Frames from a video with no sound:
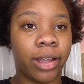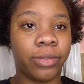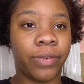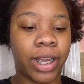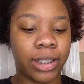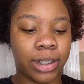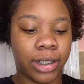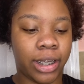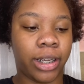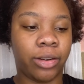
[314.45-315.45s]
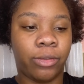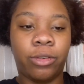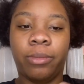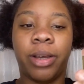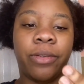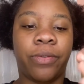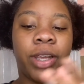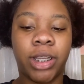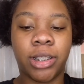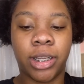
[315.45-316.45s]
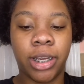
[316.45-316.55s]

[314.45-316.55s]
of Vaseline on my face.